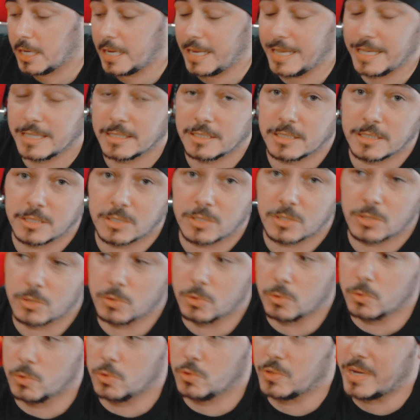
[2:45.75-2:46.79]
isn't
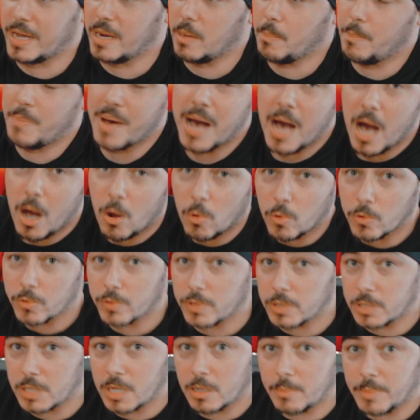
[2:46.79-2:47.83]
to try to power
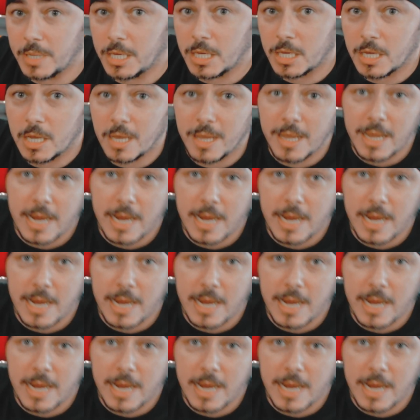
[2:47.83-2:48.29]
the dummy.